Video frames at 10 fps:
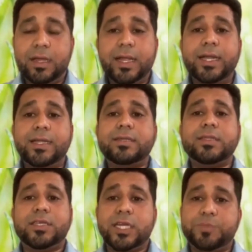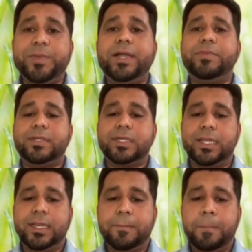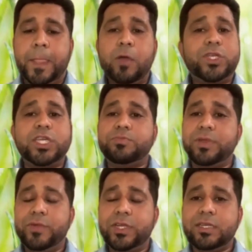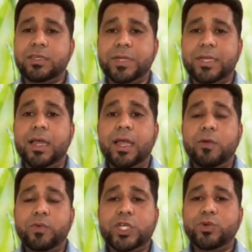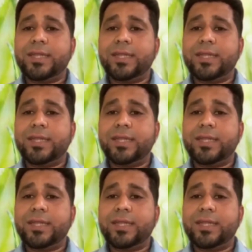It is the judgment basically, which you